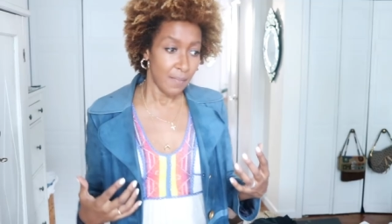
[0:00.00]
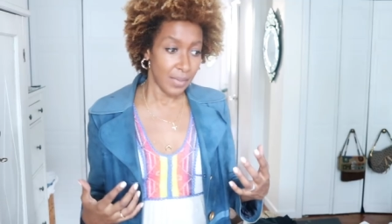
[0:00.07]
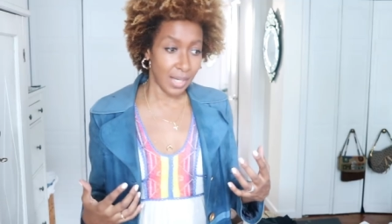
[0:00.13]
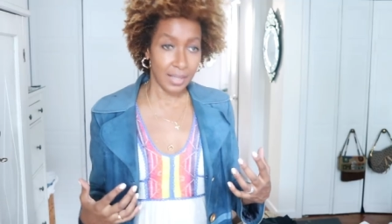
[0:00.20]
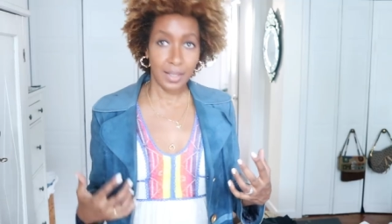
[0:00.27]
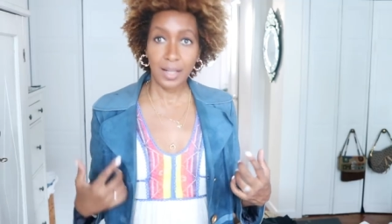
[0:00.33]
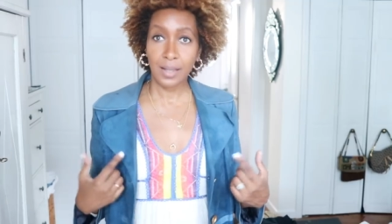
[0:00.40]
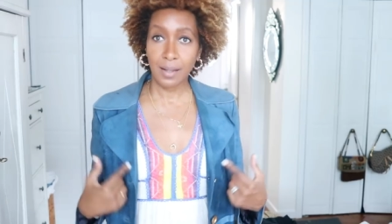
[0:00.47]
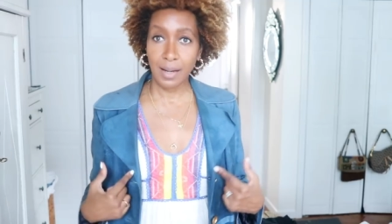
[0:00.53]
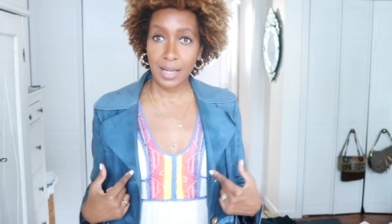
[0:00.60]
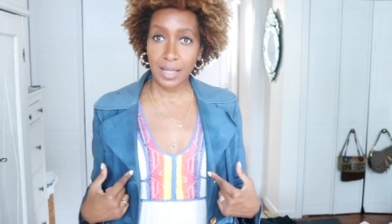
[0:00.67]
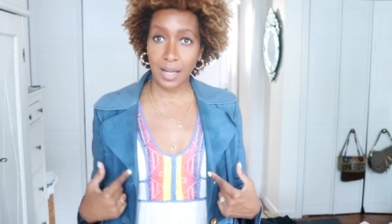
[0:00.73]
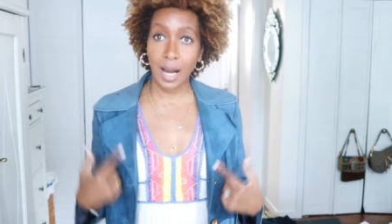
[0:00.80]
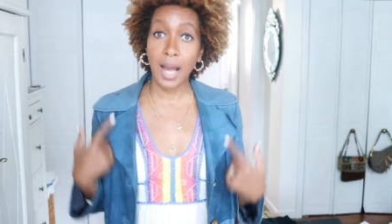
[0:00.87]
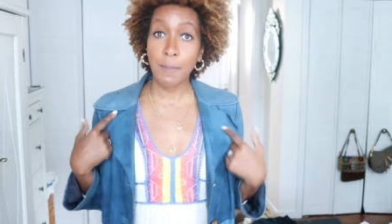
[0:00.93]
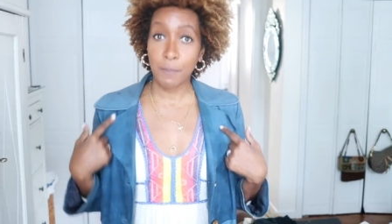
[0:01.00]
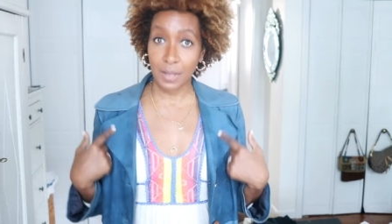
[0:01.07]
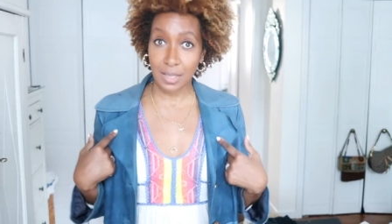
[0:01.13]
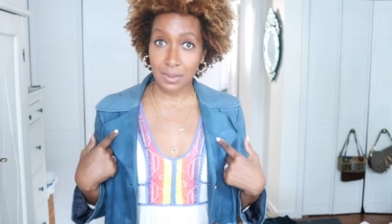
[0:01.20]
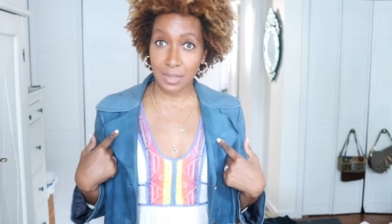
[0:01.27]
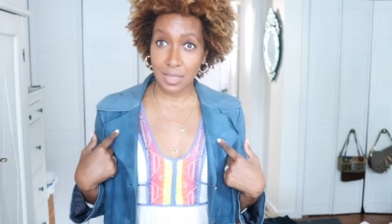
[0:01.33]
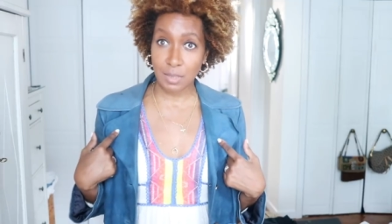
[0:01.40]
And I
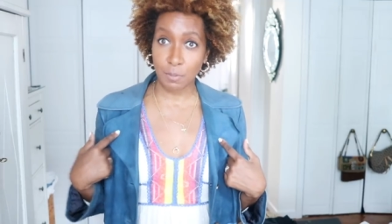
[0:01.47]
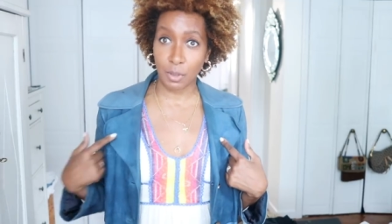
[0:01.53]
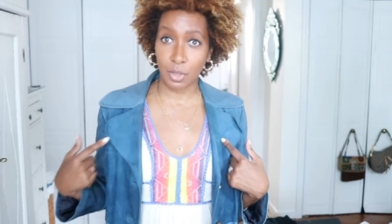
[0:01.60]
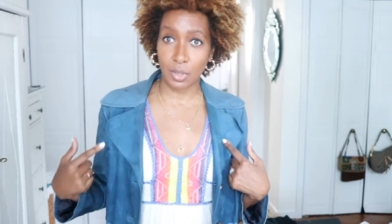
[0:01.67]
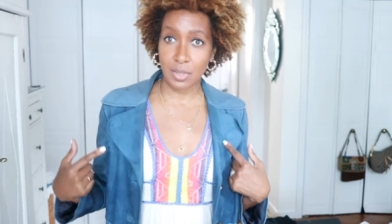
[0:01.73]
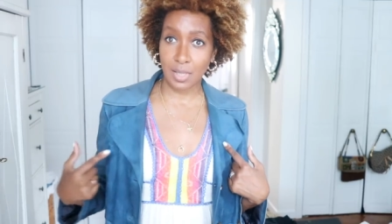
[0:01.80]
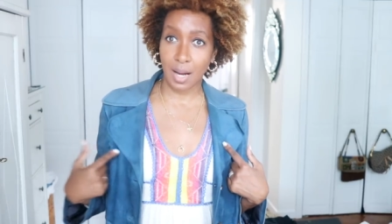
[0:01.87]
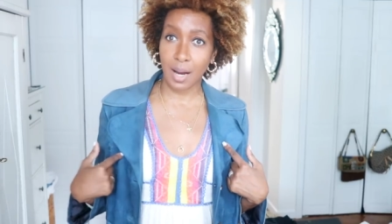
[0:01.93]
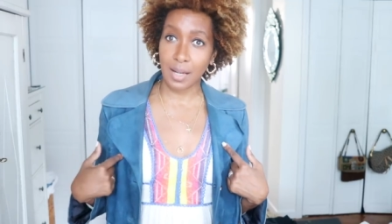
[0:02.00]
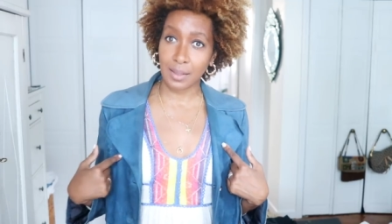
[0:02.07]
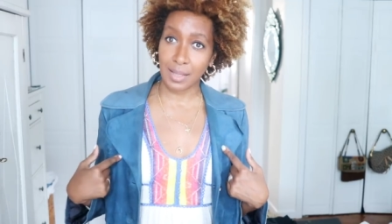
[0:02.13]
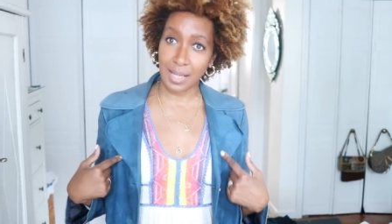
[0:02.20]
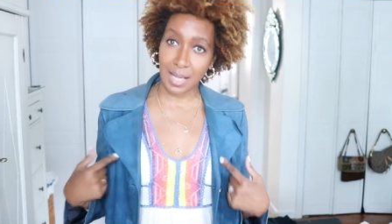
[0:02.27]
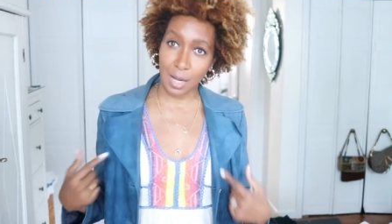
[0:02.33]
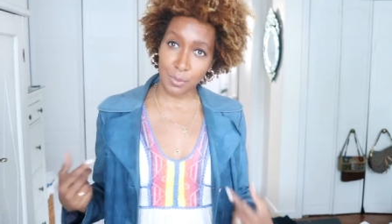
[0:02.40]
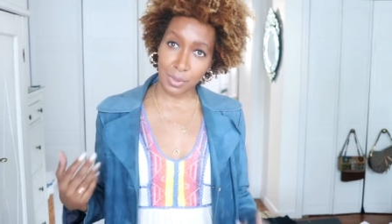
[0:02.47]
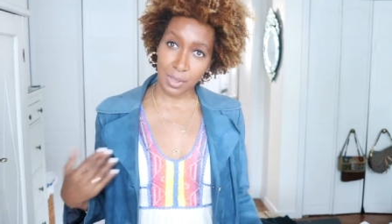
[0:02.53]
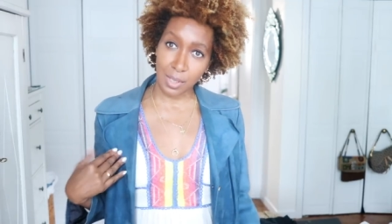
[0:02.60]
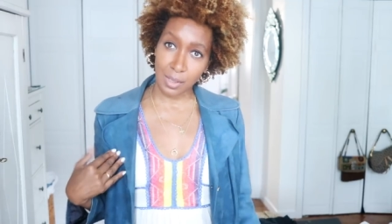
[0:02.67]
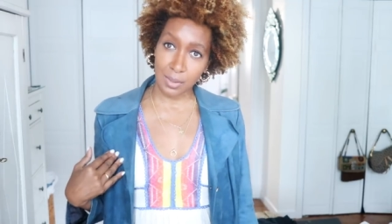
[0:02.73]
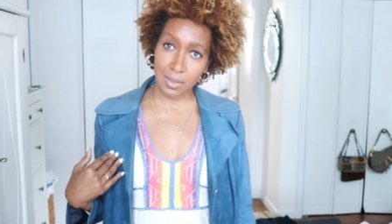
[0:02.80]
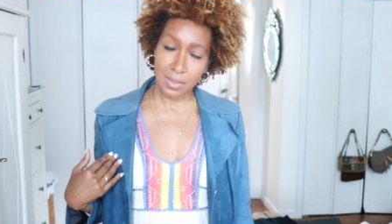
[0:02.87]
picked this because I like how the
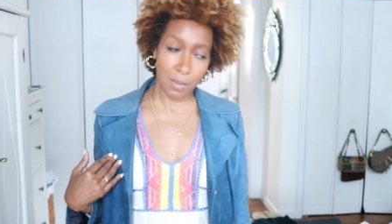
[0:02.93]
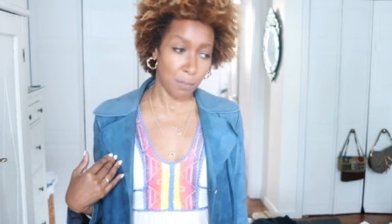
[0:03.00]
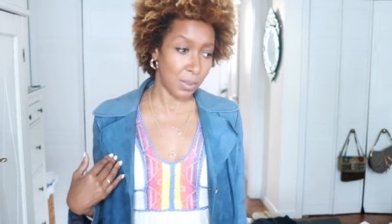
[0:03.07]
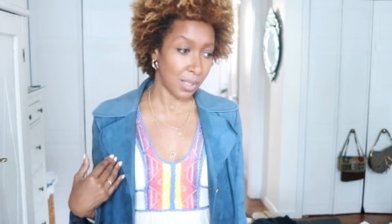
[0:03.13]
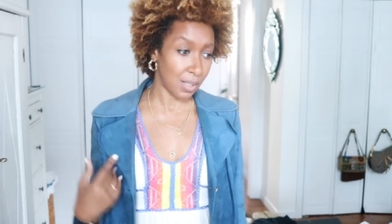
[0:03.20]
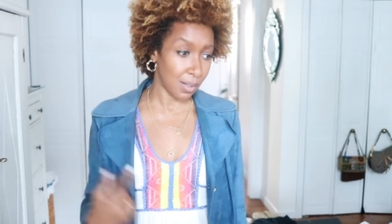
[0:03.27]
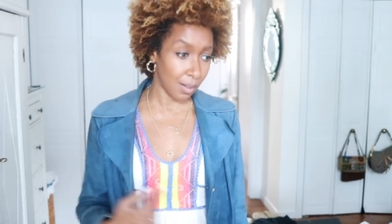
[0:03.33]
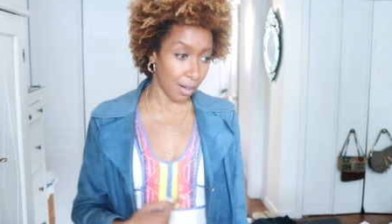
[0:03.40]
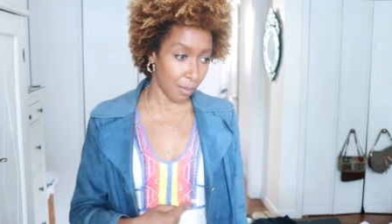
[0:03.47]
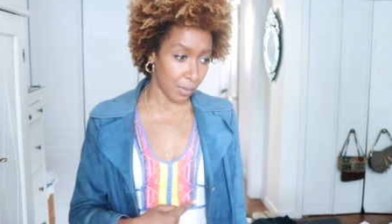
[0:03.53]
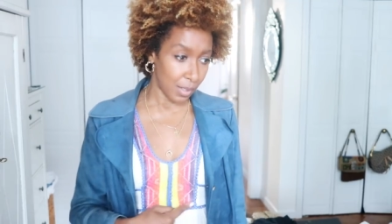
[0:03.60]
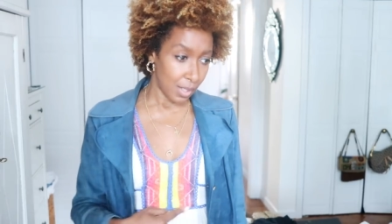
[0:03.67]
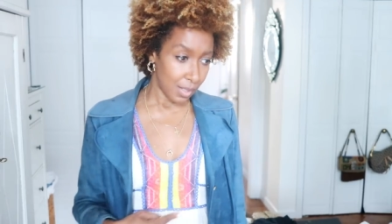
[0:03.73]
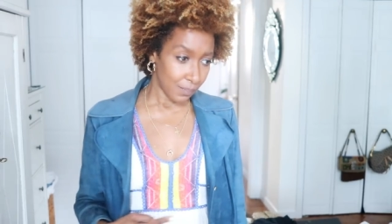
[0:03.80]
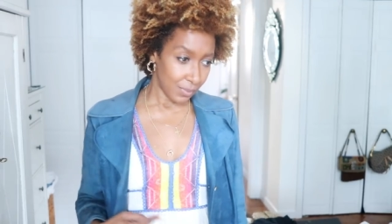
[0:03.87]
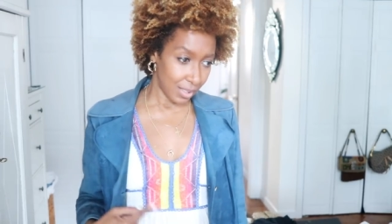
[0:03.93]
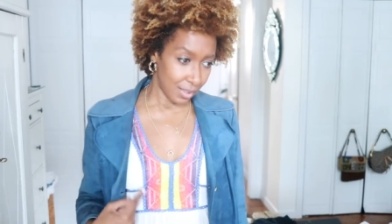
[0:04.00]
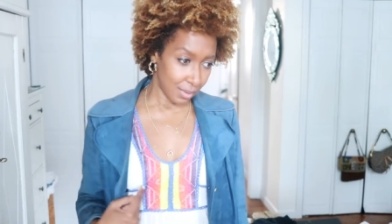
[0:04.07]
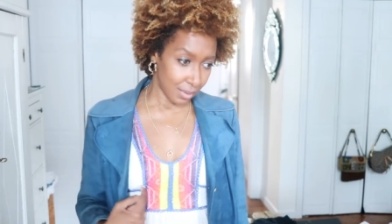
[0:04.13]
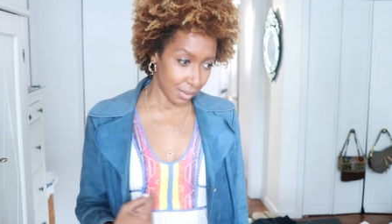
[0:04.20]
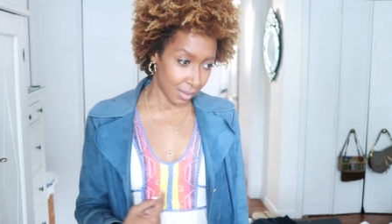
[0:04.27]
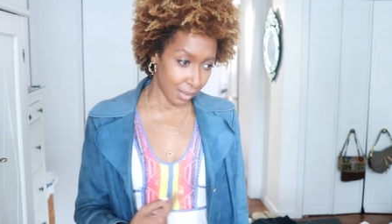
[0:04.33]
colors are picking up
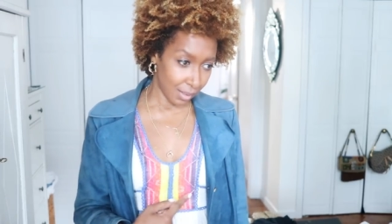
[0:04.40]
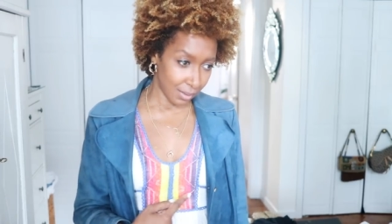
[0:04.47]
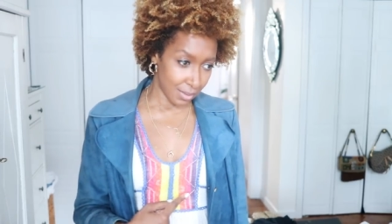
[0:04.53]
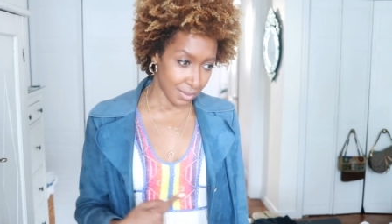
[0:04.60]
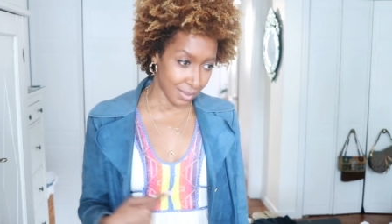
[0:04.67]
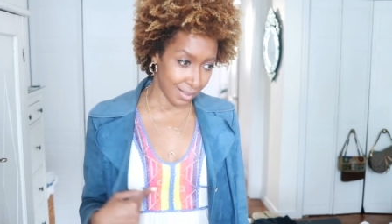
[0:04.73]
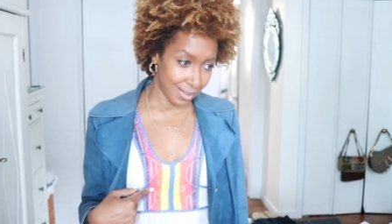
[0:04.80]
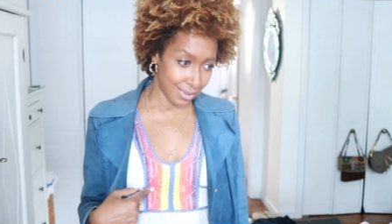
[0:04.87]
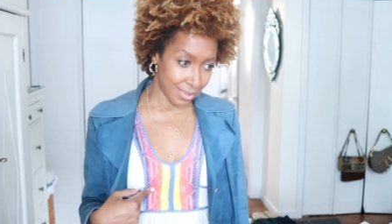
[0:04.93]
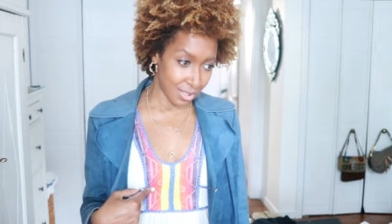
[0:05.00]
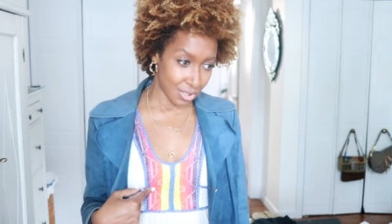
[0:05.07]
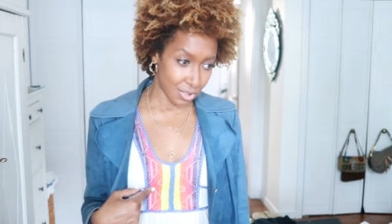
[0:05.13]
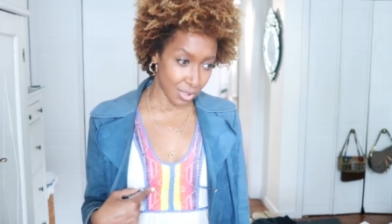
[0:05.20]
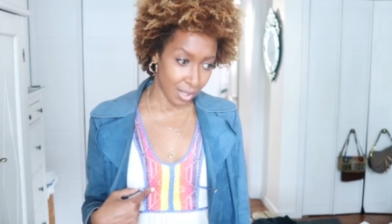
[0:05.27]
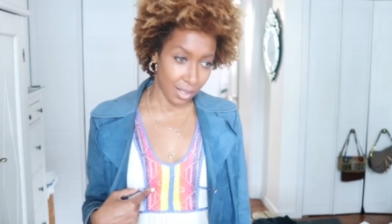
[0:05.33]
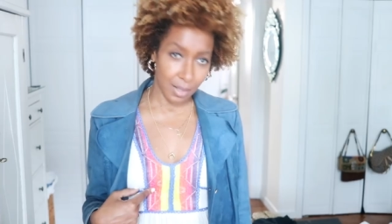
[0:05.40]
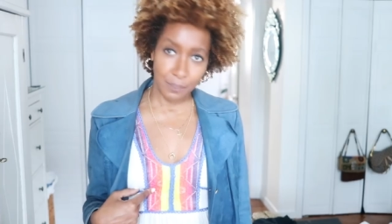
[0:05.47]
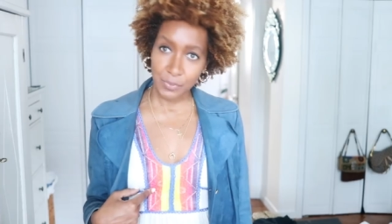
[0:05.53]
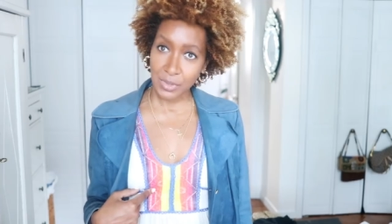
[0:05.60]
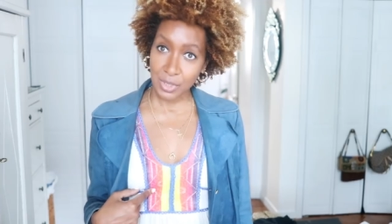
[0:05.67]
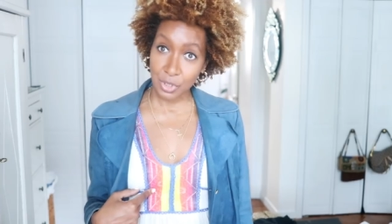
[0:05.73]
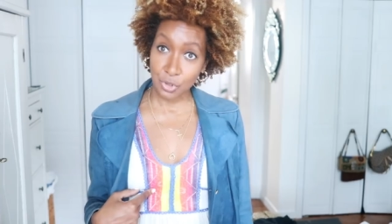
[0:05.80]
in the colors in this
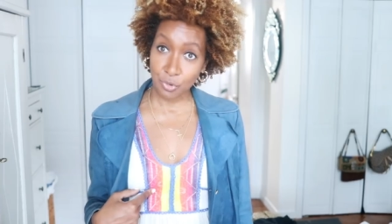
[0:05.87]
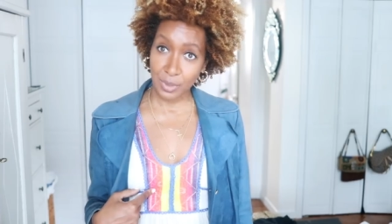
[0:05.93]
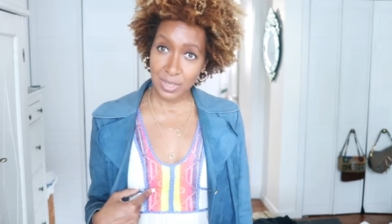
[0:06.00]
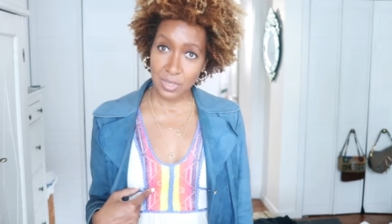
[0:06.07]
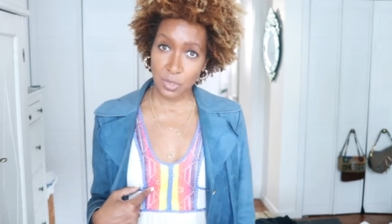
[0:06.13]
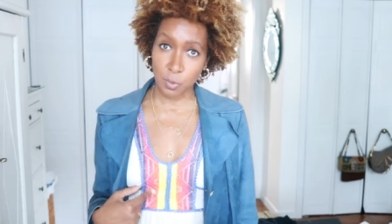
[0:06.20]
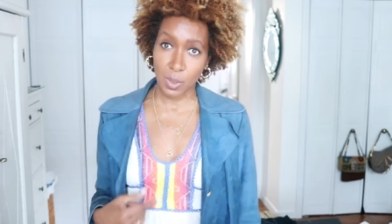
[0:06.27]
dress as